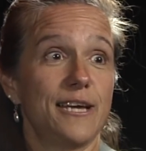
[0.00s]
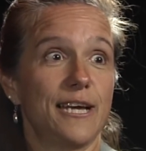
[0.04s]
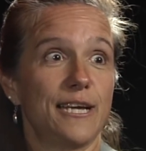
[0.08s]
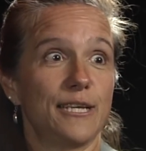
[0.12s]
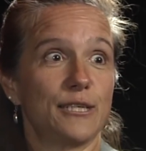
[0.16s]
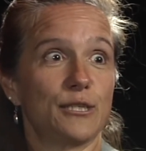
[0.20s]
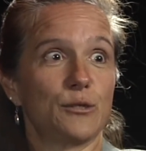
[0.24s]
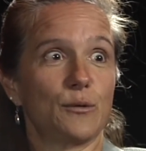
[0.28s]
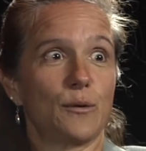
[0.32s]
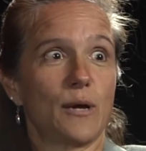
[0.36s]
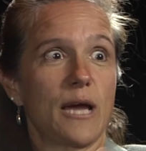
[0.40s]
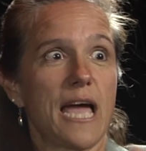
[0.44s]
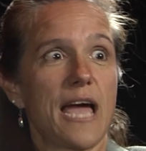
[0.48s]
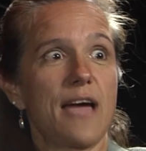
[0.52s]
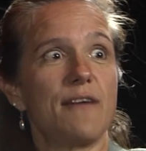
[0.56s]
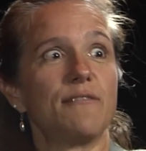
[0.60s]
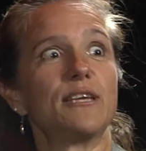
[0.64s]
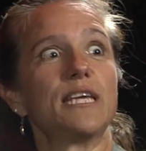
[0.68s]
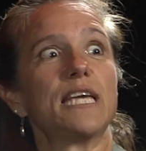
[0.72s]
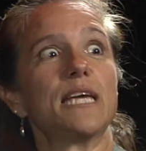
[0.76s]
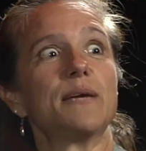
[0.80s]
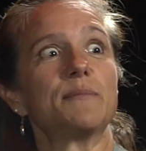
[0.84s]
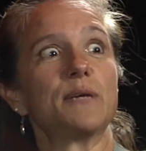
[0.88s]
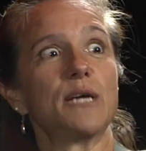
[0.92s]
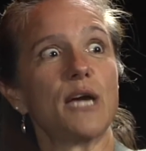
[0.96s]
And so
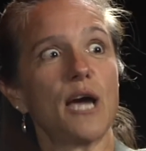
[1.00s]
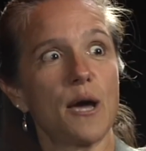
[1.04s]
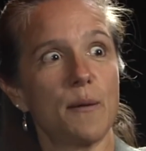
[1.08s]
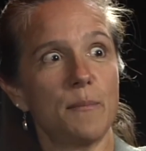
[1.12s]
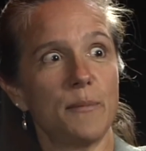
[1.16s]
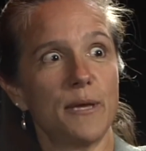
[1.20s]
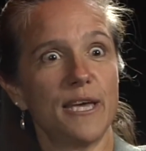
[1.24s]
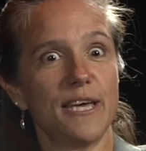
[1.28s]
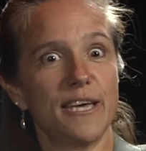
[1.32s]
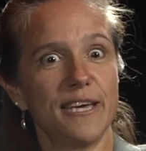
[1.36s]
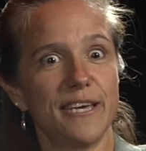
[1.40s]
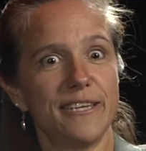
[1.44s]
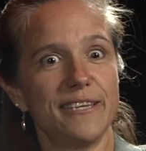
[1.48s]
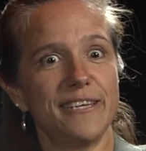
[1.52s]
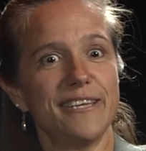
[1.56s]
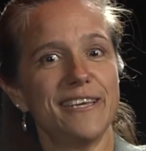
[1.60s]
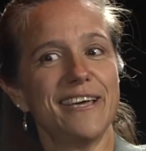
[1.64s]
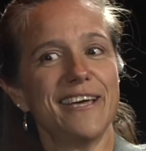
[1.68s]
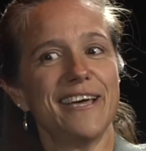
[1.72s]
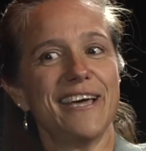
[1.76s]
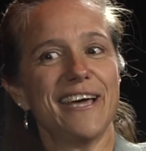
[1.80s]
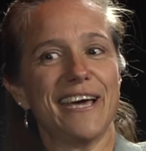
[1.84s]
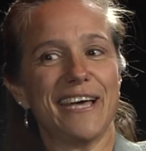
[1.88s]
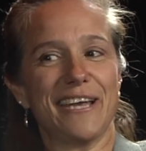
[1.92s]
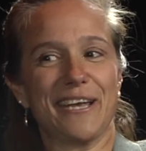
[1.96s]
having him come in,
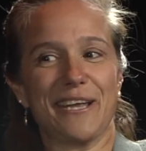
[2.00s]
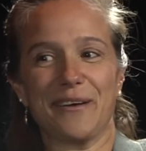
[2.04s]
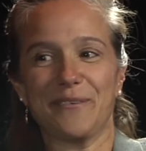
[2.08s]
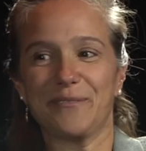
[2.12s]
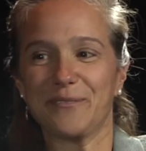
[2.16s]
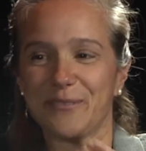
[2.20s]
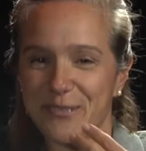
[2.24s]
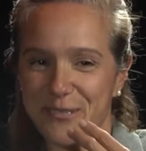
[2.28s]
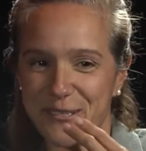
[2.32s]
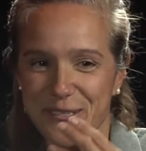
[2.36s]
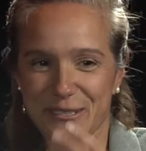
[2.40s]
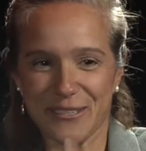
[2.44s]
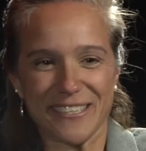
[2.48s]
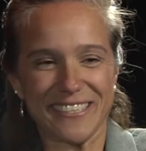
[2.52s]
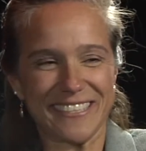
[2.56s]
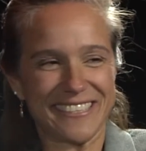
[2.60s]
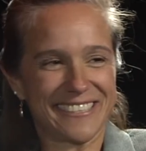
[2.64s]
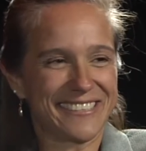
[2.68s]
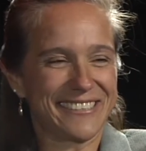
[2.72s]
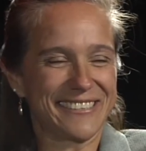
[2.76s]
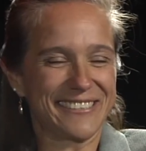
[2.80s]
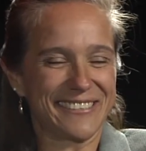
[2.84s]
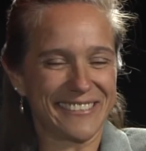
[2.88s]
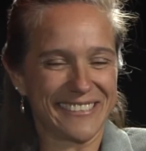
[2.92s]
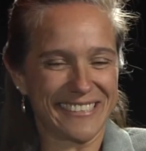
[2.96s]
and I'm just going
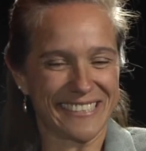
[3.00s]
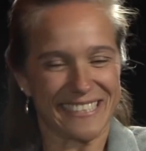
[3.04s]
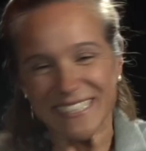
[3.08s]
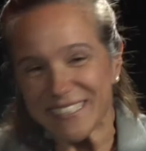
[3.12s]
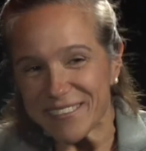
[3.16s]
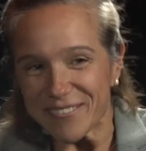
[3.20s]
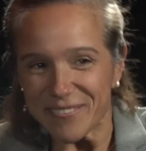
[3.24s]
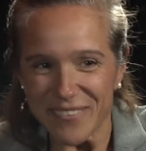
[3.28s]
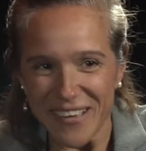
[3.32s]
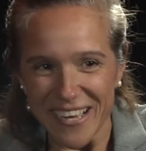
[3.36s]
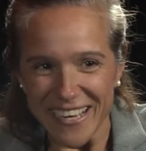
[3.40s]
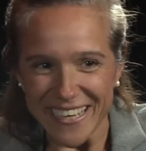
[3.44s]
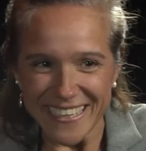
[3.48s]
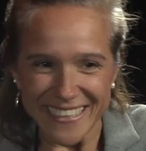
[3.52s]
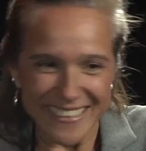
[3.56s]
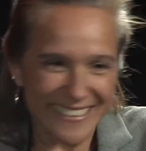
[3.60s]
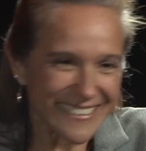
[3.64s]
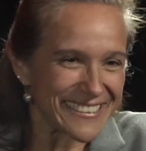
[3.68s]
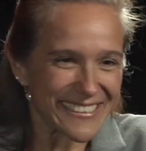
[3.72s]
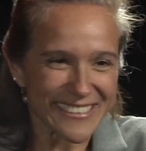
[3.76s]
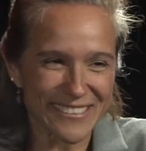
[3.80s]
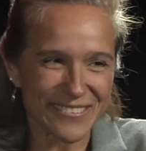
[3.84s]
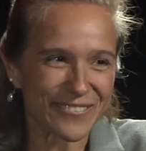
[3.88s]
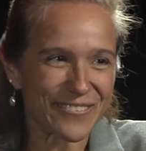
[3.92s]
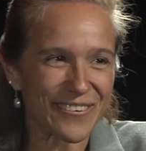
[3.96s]
to sit back
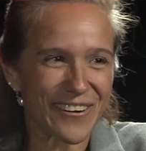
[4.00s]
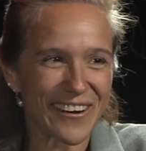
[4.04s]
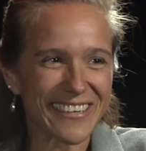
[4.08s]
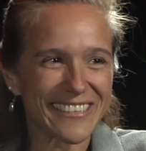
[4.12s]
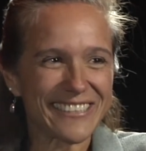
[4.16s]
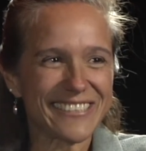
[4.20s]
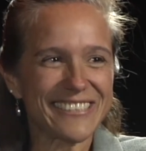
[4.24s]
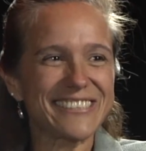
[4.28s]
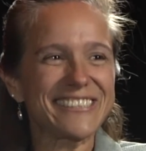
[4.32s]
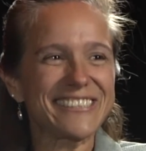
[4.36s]
and just watch.